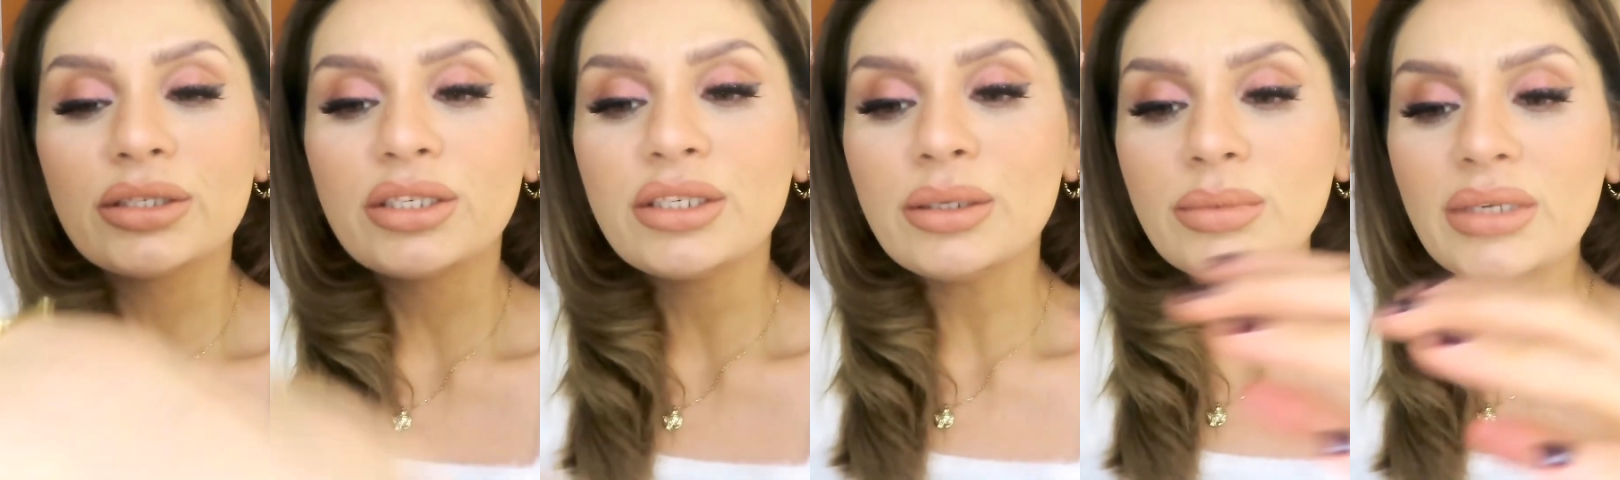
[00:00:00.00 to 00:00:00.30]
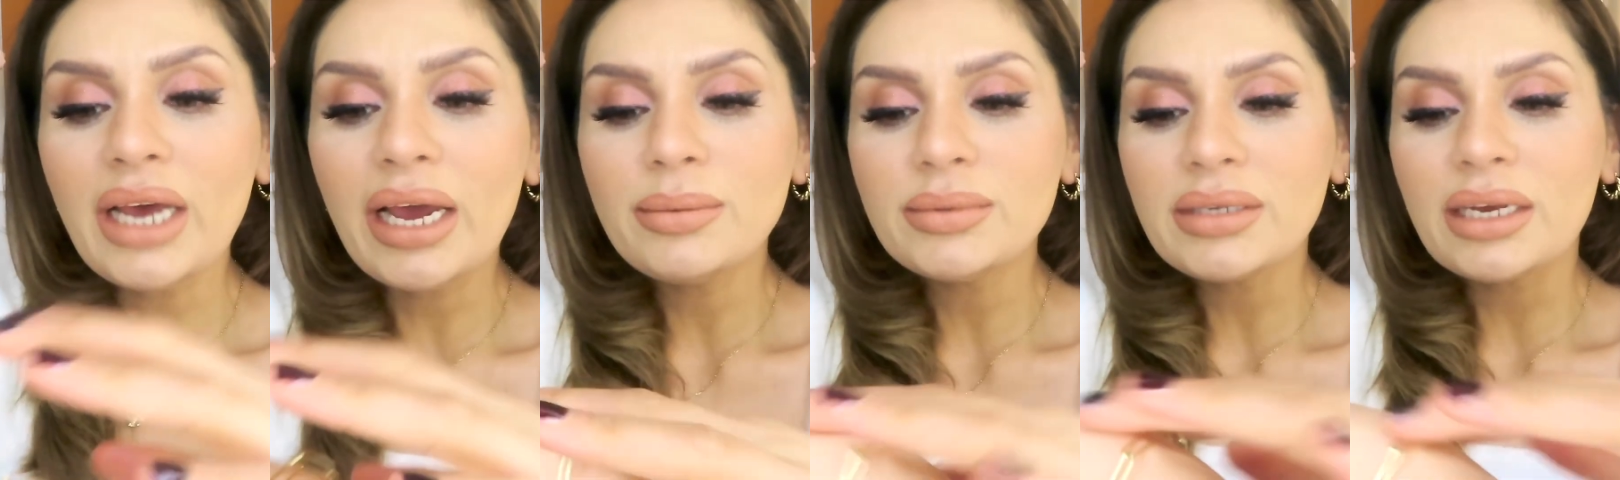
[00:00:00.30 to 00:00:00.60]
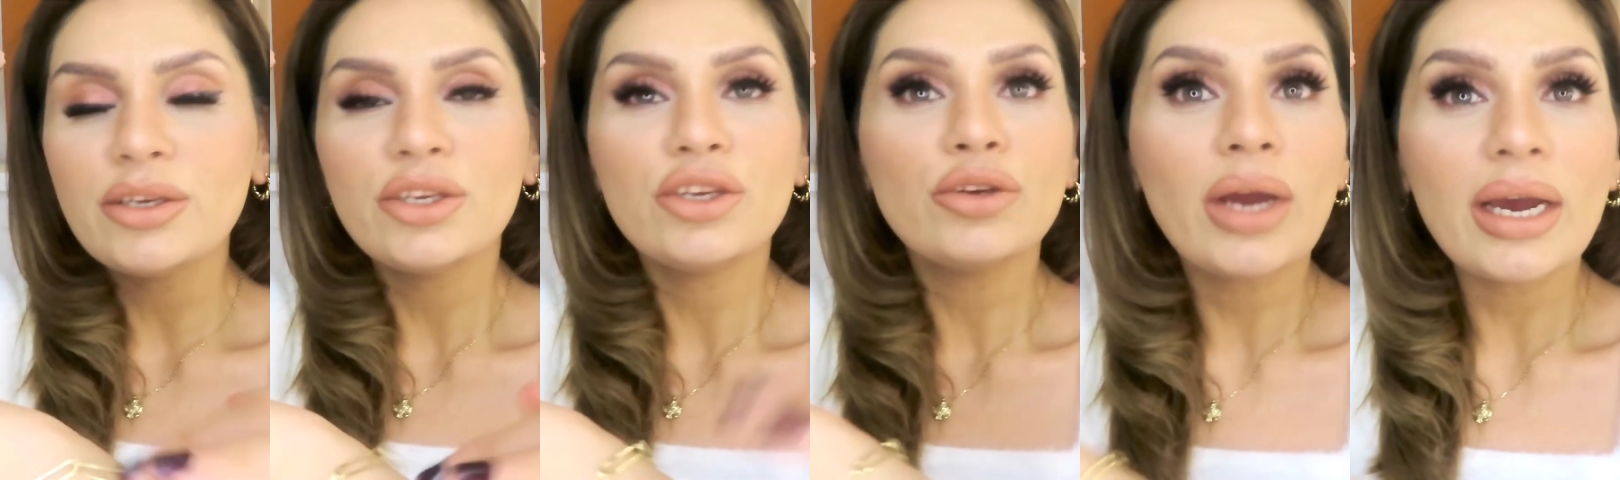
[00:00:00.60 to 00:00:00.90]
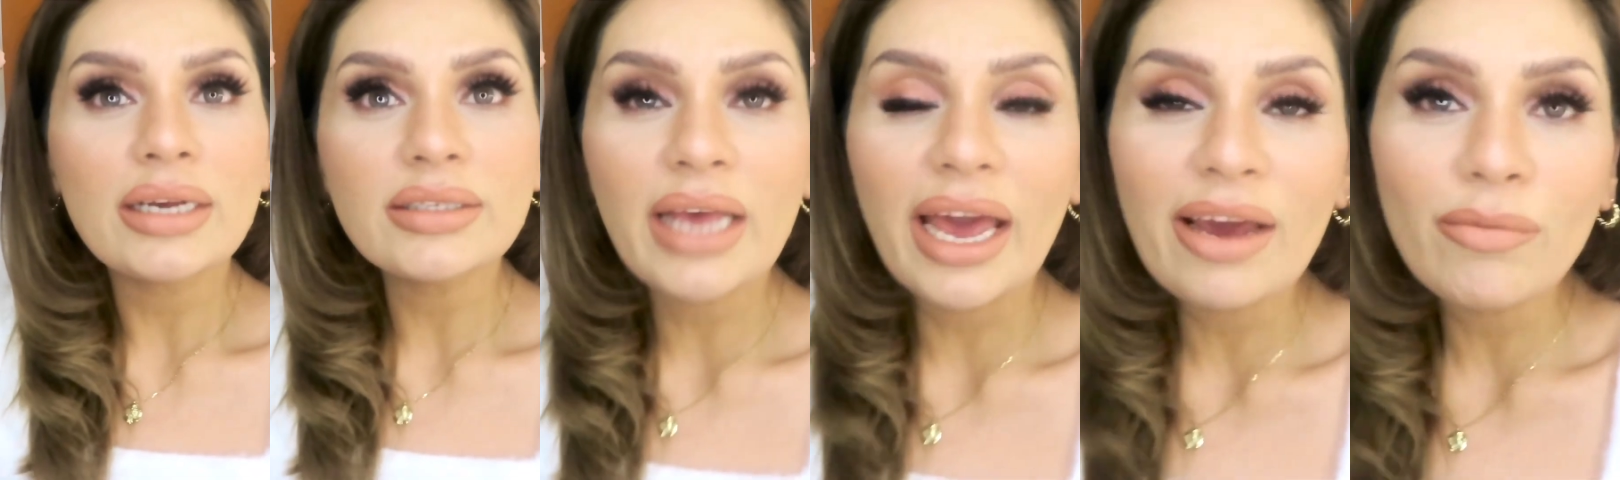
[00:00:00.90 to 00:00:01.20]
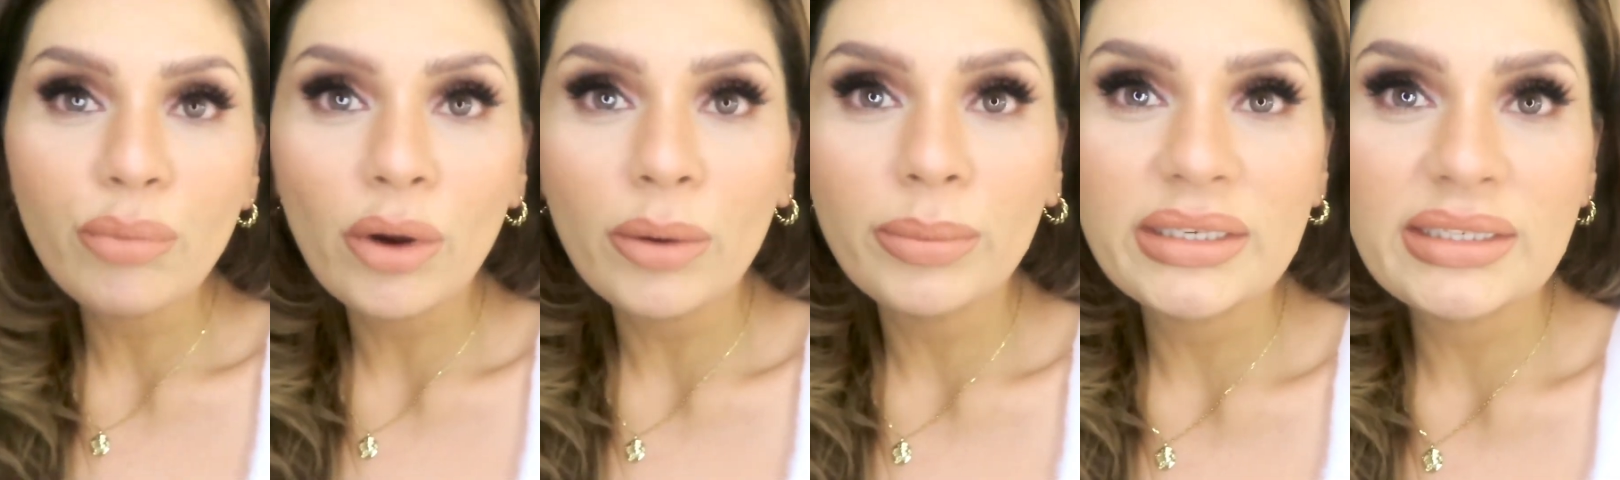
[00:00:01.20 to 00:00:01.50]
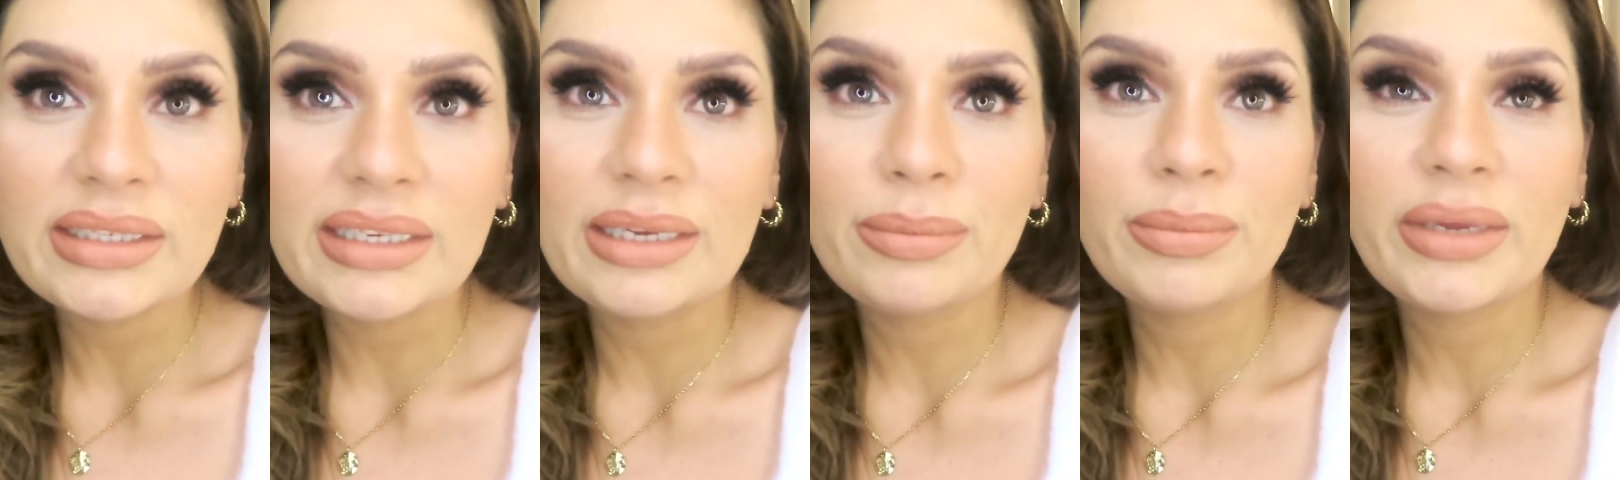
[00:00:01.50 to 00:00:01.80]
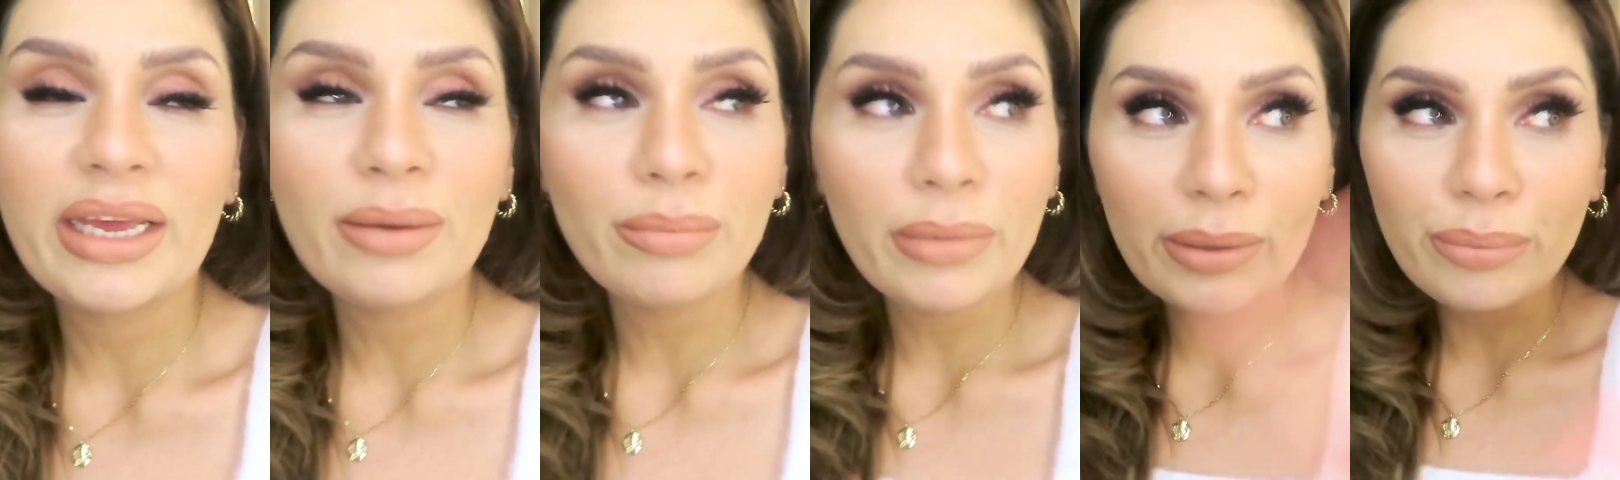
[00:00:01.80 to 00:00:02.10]
sometimes you guys have probably seen
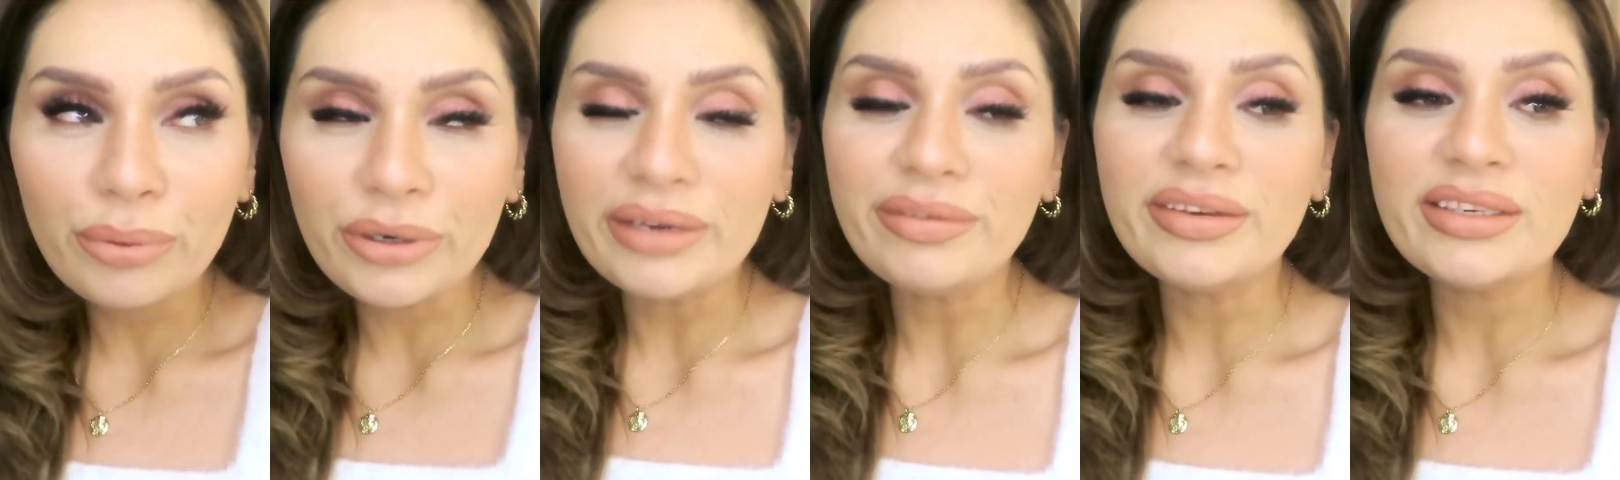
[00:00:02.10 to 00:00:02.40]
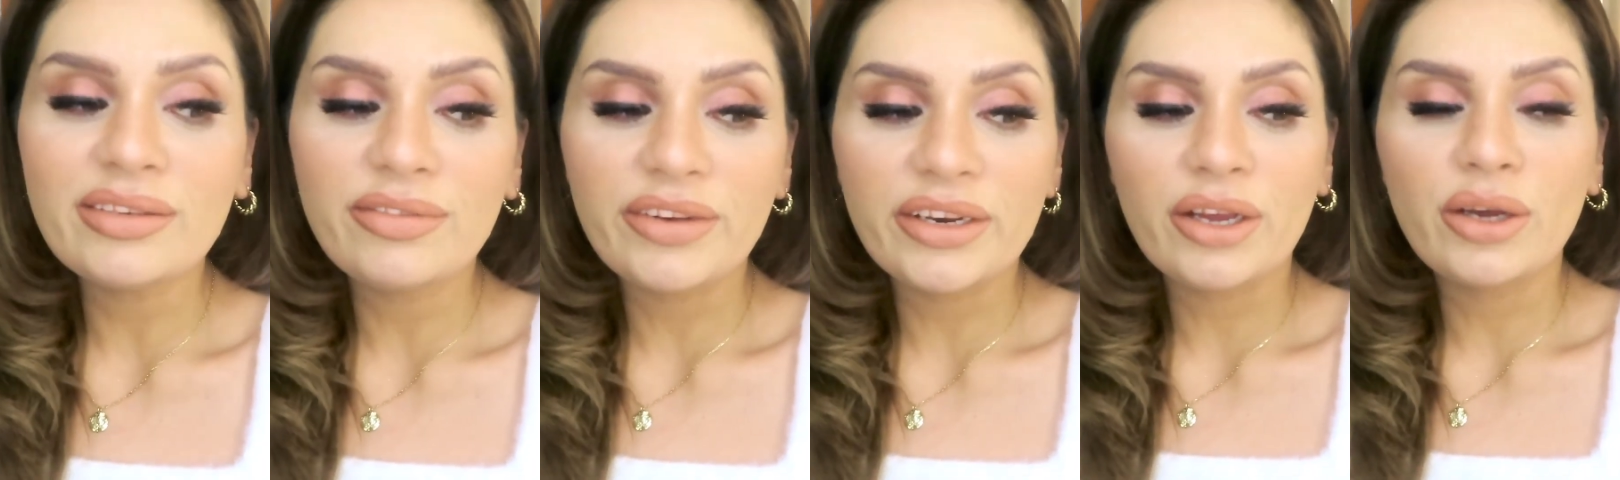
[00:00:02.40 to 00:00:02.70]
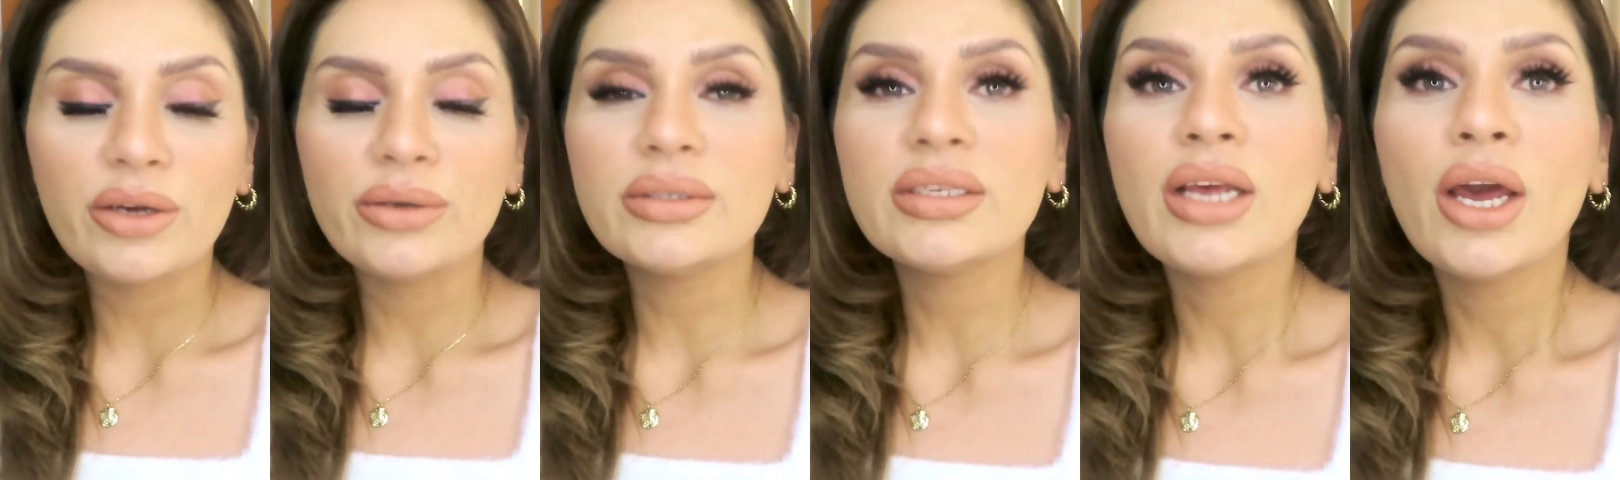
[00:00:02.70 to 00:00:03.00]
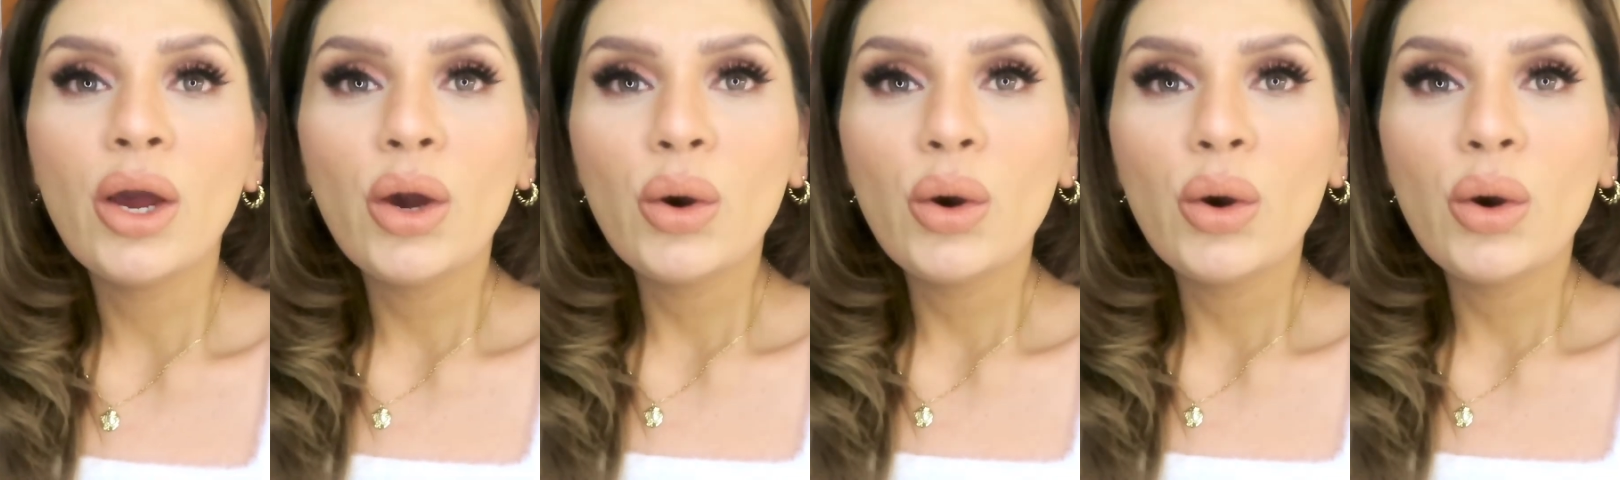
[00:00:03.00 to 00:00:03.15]
me in my previous videos